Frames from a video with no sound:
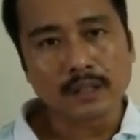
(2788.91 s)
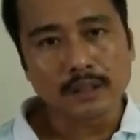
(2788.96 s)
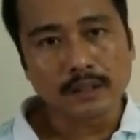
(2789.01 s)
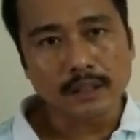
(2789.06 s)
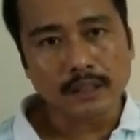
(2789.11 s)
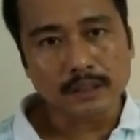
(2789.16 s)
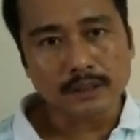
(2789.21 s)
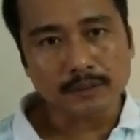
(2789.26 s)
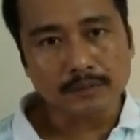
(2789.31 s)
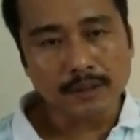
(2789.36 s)

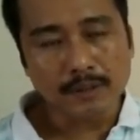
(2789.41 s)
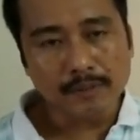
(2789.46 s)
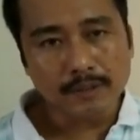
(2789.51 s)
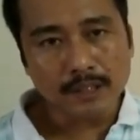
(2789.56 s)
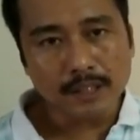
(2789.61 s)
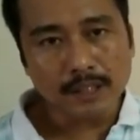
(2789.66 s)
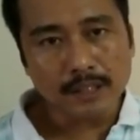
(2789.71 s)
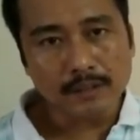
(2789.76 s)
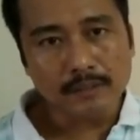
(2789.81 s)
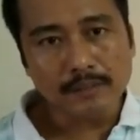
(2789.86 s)
experimental
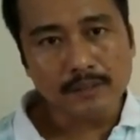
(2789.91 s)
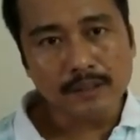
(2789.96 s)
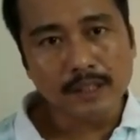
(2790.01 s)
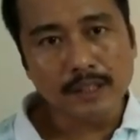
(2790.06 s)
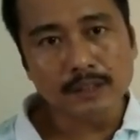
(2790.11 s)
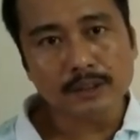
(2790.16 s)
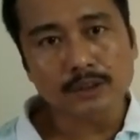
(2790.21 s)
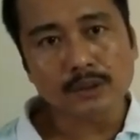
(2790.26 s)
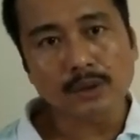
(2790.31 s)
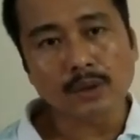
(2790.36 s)

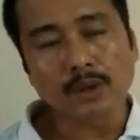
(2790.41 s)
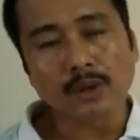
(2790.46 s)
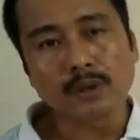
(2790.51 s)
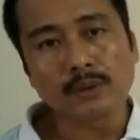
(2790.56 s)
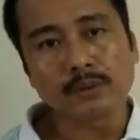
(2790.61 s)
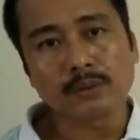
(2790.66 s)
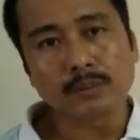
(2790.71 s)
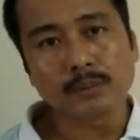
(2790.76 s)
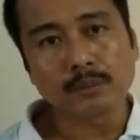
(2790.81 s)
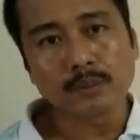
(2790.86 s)
evidence
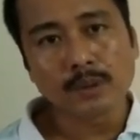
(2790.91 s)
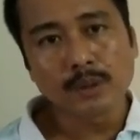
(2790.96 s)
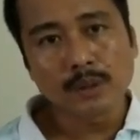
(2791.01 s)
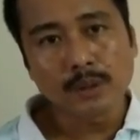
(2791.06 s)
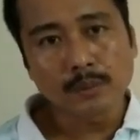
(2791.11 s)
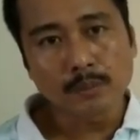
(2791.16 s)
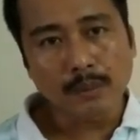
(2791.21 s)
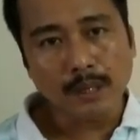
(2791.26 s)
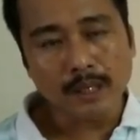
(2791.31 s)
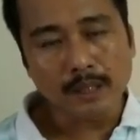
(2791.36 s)
of
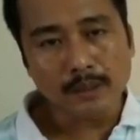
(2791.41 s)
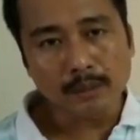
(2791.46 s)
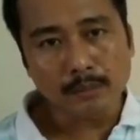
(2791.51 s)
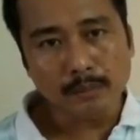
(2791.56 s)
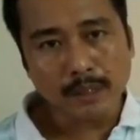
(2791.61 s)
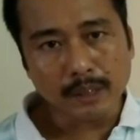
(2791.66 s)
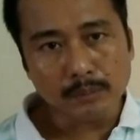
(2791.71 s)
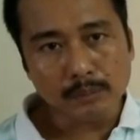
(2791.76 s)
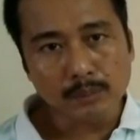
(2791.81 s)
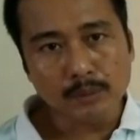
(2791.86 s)
pi
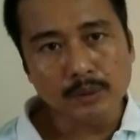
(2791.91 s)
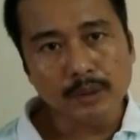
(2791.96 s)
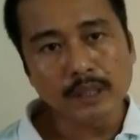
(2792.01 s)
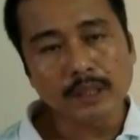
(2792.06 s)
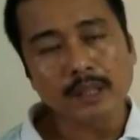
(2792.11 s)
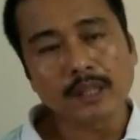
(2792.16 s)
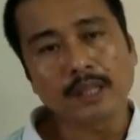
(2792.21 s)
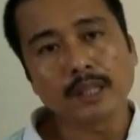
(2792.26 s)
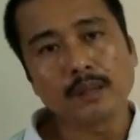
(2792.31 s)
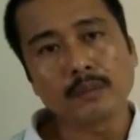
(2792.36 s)
back
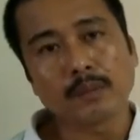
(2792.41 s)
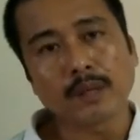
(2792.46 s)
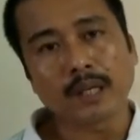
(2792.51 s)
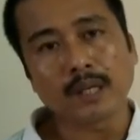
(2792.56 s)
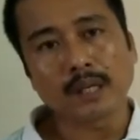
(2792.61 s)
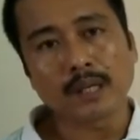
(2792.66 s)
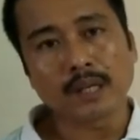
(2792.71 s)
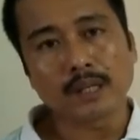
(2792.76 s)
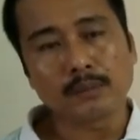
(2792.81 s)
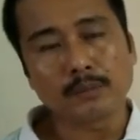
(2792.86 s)
bonding in metal
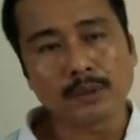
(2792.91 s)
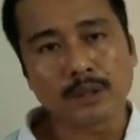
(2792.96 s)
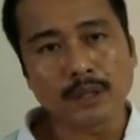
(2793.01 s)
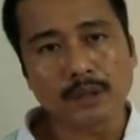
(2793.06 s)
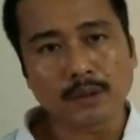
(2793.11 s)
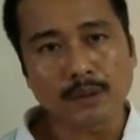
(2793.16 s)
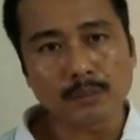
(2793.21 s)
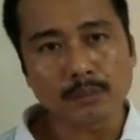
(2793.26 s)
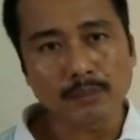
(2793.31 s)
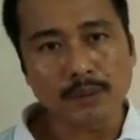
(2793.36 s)
carbonyl
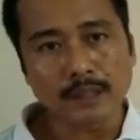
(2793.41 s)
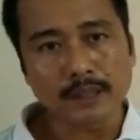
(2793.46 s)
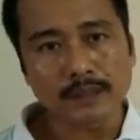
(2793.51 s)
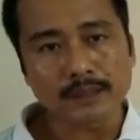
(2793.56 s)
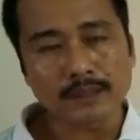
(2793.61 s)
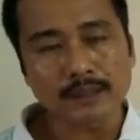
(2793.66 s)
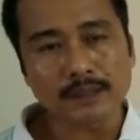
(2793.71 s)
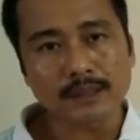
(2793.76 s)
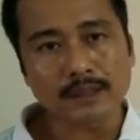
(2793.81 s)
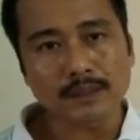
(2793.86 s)

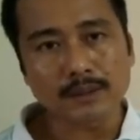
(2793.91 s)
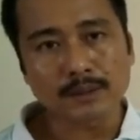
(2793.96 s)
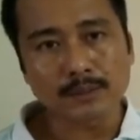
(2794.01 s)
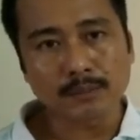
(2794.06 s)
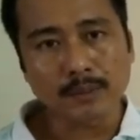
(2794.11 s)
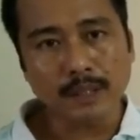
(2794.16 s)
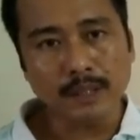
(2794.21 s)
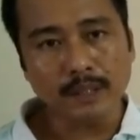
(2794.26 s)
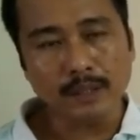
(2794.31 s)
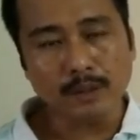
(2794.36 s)
complexes
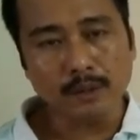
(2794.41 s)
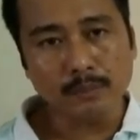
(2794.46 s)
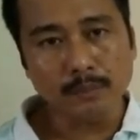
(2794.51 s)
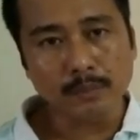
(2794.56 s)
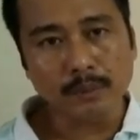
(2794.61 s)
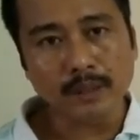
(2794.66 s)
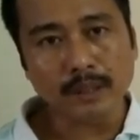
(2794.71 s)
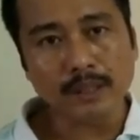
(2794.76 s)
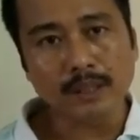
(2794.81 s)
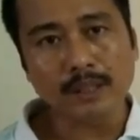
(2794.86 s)
by
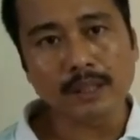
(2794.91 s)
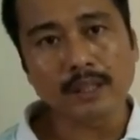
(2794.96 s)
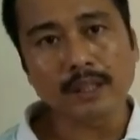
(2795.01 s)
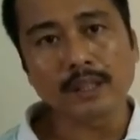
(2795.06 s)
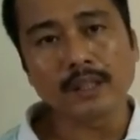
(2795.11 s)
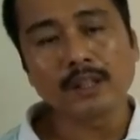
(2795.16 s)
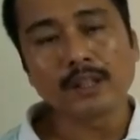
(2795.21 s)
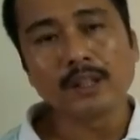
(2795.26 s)
comparing the